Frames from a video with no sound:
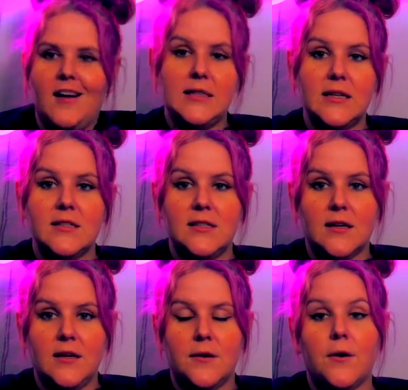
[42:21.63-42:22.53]
Did a
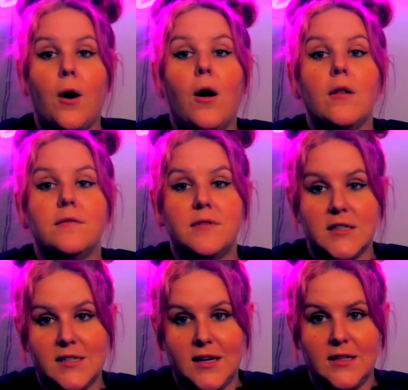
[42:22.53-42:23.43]
study on all of the
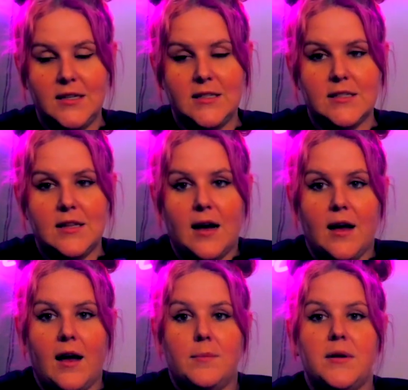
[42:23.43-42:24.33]
studies that
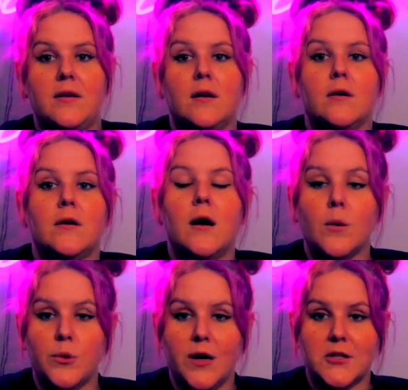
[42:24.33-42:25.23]
have been done on
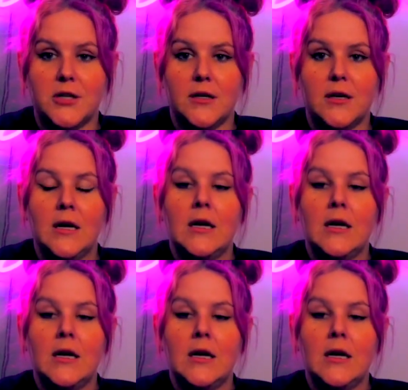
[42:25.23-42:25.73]
harm reduction.